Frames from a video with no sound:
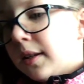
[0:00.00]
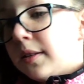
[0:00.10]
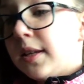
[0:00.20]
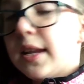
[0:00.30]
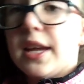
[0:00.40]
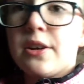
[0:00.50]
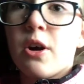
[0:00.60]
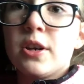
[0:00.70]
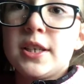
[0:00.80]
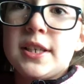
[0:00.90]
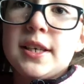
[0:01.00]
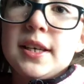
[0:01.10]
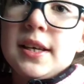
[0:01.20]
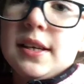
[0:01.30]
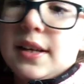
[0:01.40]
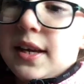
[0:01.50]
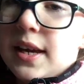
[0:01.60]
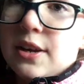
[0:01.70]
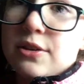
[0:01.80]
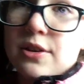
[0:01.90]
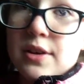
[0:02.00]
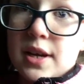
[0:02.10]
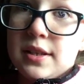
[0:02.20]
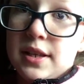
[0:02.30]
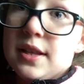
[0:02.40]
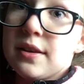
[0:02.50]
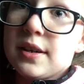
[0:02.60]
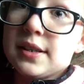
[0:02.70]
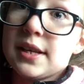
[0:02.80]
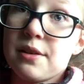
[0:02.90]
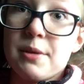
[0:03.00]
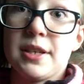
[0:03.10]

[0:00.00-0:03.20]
today card in it, and I can't show you guys either because it has all my